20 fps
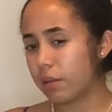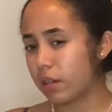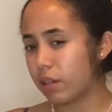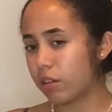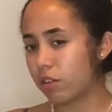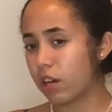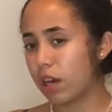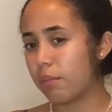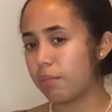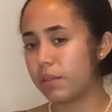gonna
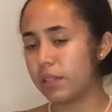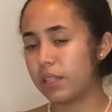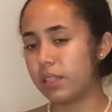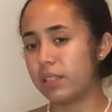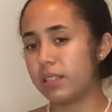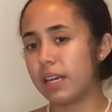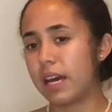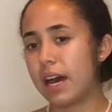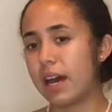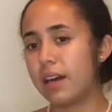crop this,
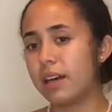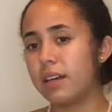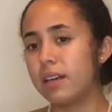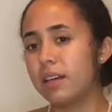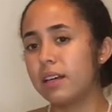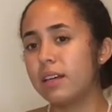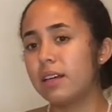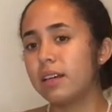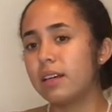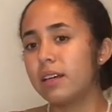yeah.
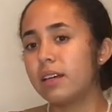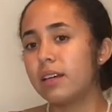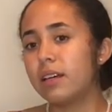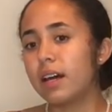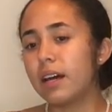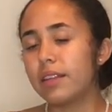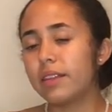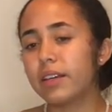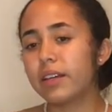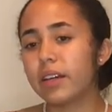
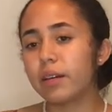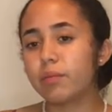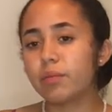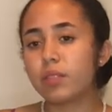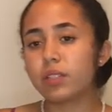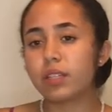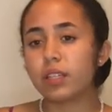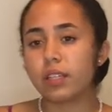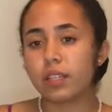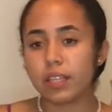I think I'm
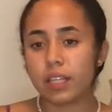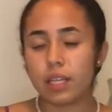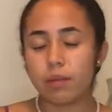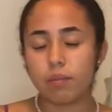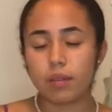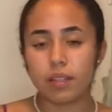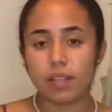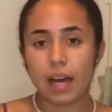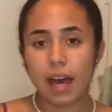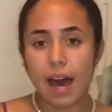just gonna keep
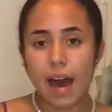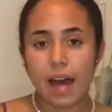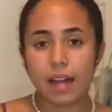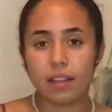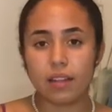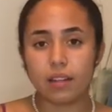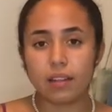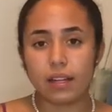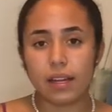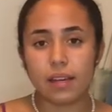it at
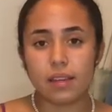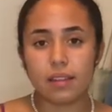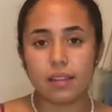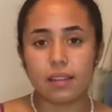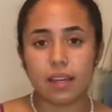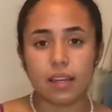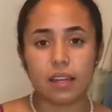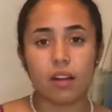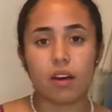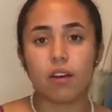the length
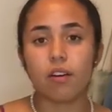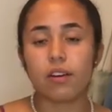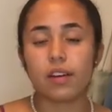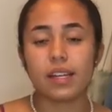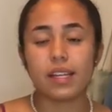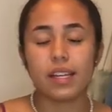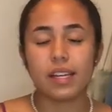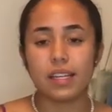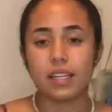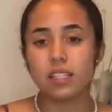that it
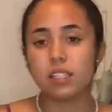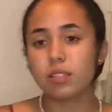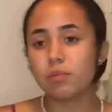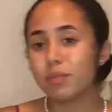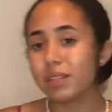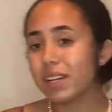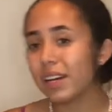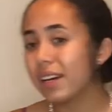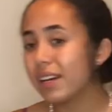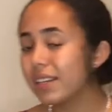already is
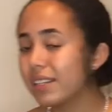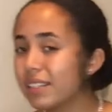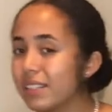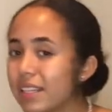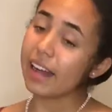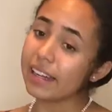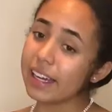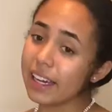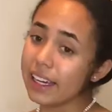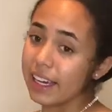because
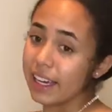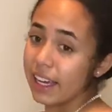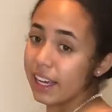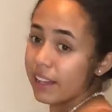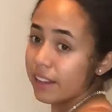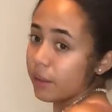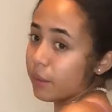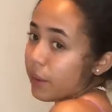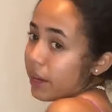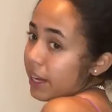I like it
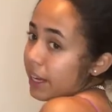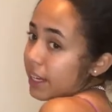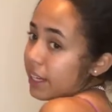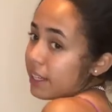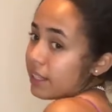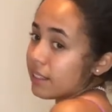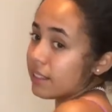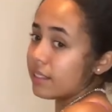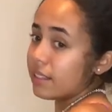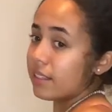the way it
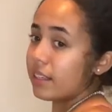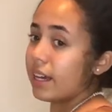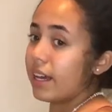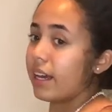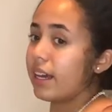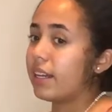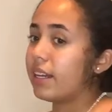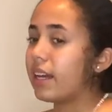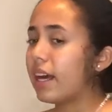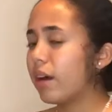is
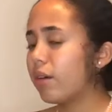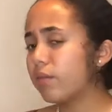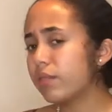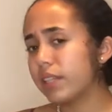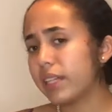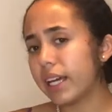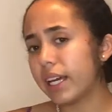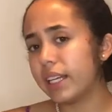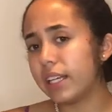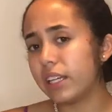and I don't
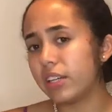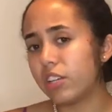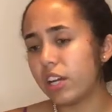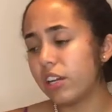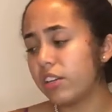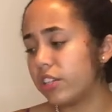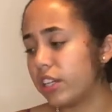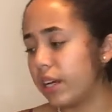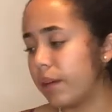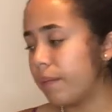think I need to
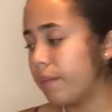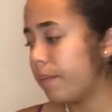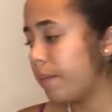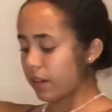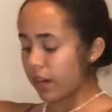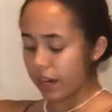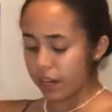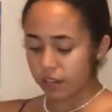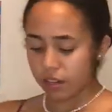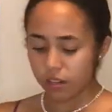change it.
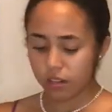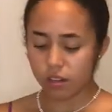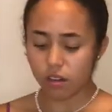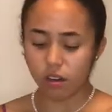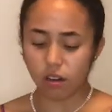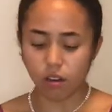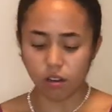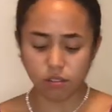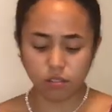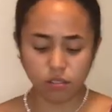I could
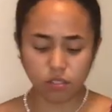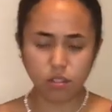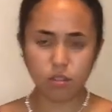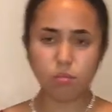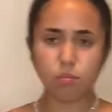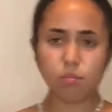also